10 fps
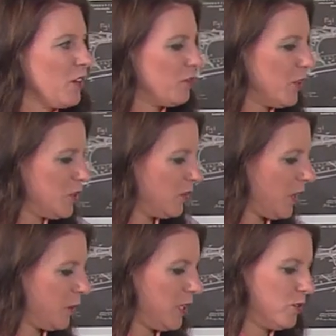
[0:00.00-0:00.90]
First of
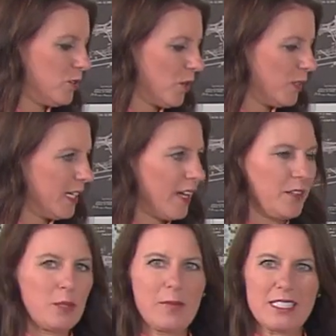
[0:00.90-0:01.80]
all, when you sew
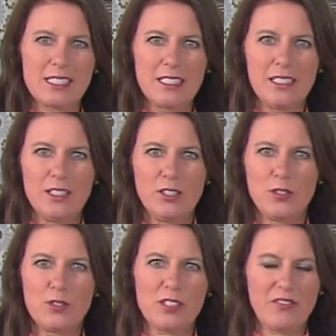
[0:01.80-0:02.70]
together your muslin, you use a